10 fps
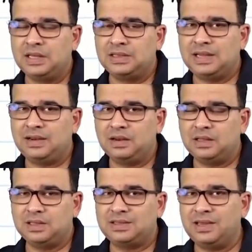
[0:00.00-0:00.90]
Then
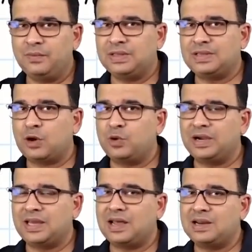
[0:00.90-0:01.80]
the thing with carotid
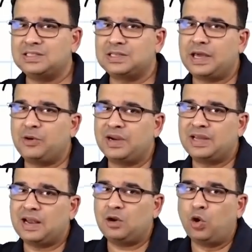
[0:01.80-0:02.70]
canal is carotid
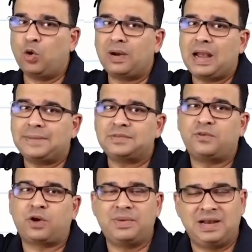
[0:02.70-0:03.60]
canal overlaps
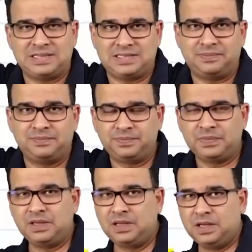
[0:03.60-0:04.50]
foramen lacerum.
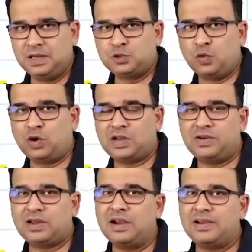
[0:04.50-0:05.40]
So whatever
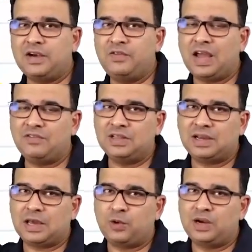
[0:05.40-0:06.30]
content we have in the
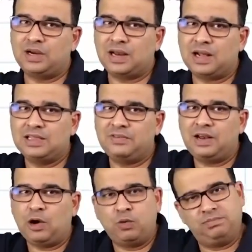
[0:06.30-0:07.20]
carotid canal, they
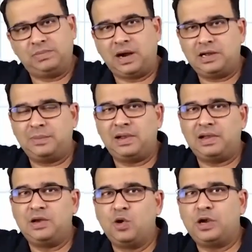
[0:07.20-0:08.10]
will
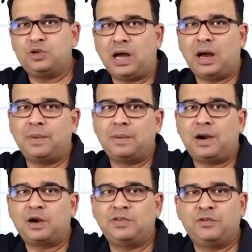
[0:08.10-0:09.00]
ultimately go into the upper
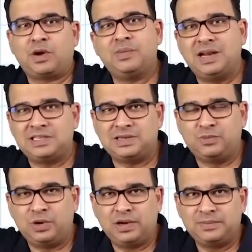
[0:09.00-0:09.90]
part of the foramen lacerum
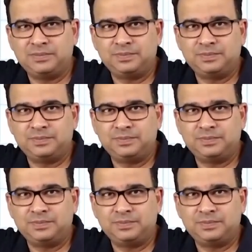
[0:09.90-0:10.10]
only.